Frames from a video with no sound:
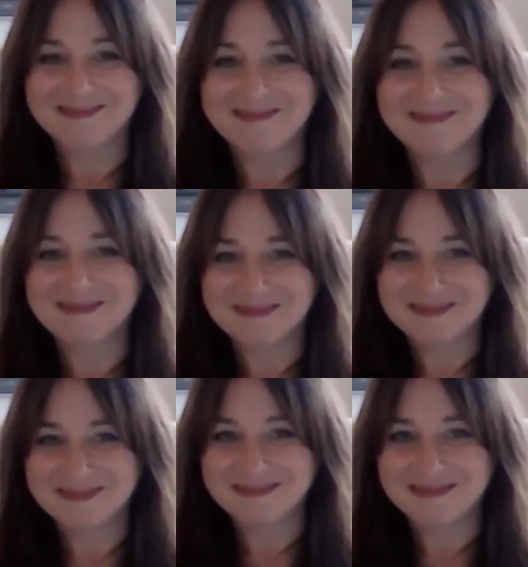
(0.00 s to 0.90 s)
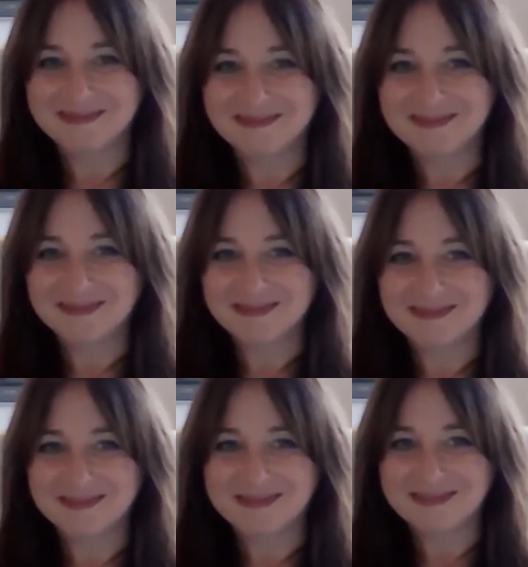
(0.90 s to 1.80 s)

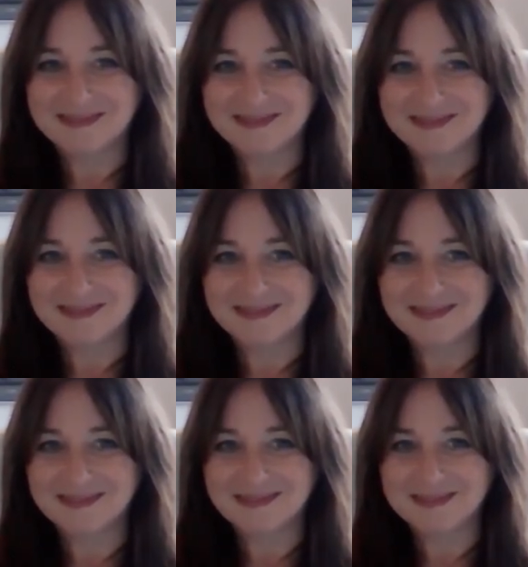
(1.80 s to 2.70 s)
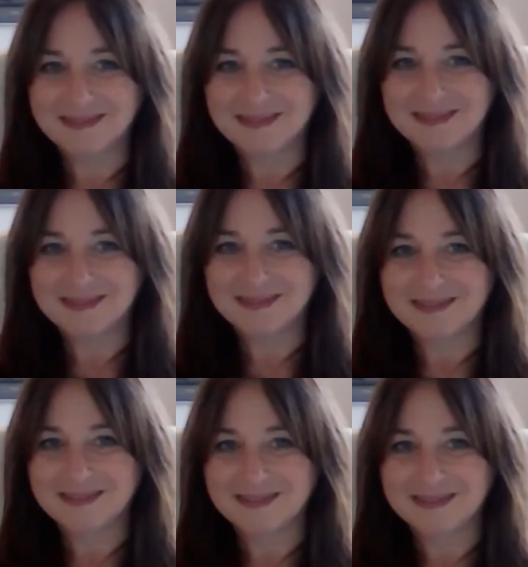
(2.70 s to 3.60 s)

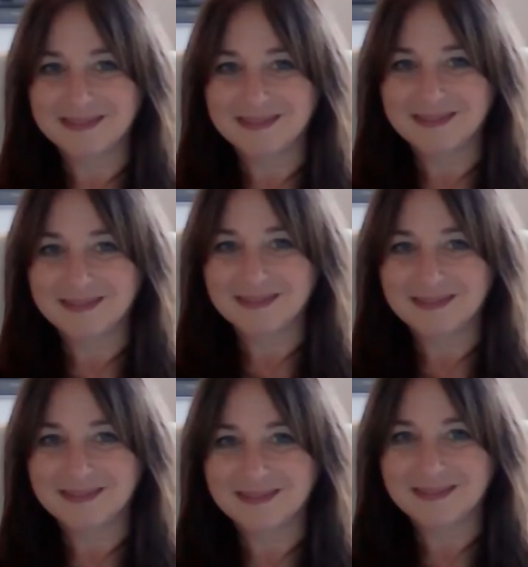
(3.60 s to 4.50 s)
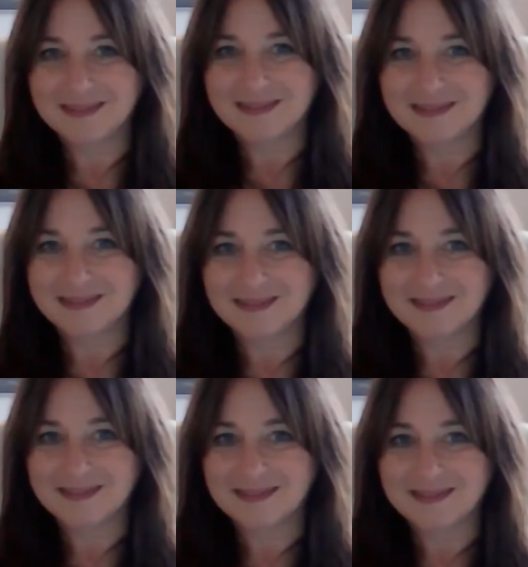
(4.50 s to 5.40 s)

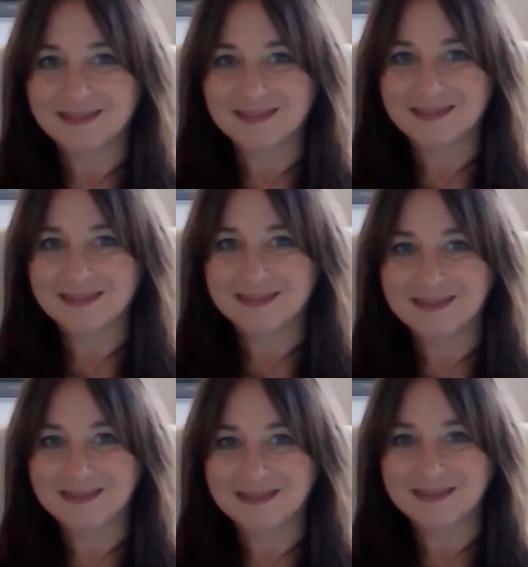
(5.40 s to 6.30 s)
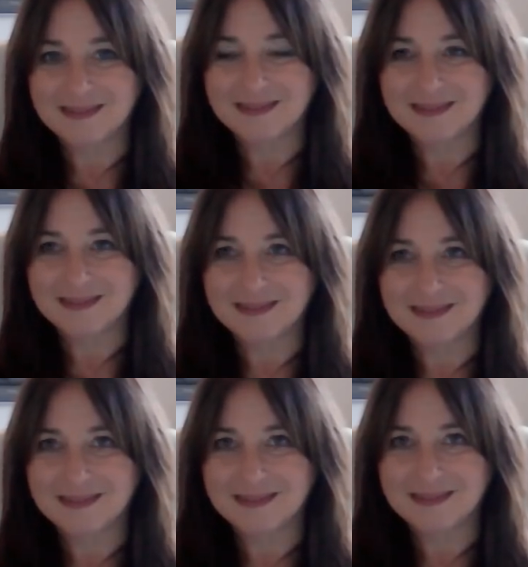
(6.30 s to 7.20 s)

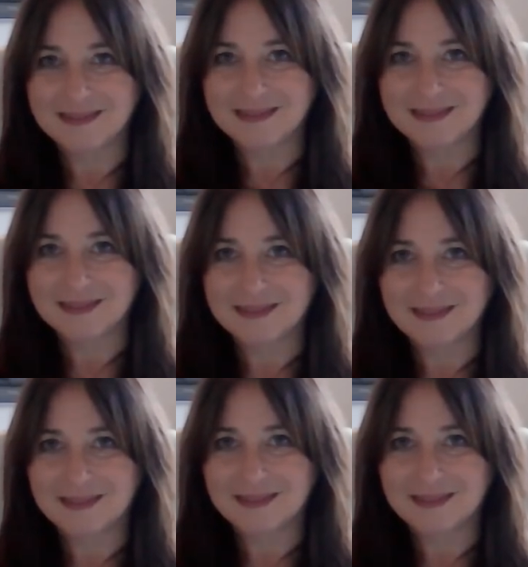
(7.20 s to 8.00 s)
[no speech]